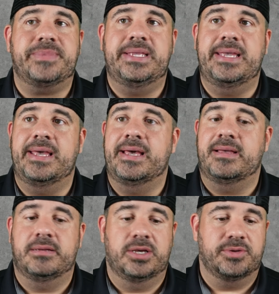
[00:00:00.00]
yeah,
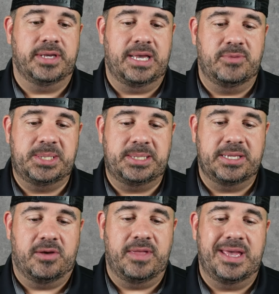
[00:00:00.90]
okay, we see
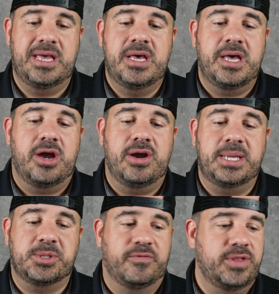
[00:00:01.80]
all that. All right,
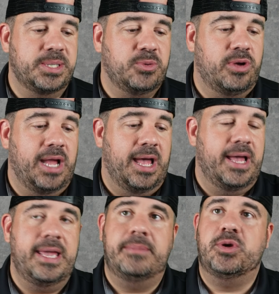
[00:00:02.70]
so for this one,
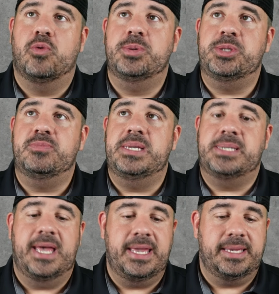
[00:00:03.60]
I am going to be
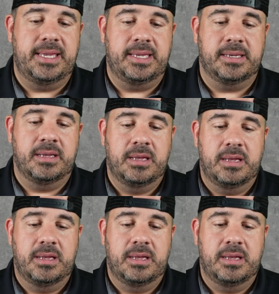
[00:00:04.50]
taking,